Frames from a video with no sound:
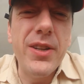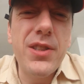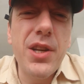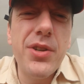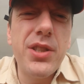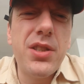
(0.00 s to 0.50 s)

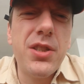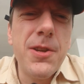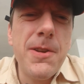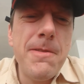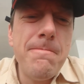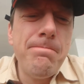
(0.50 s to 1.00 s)
So it's
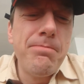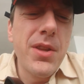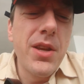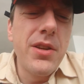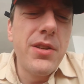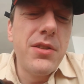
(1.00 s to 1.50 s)

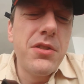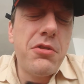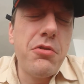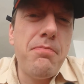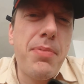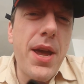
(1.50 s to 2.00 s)

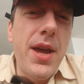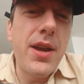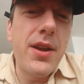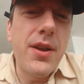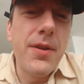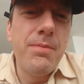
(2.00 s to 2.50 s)
too
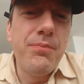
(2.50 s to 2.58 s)
big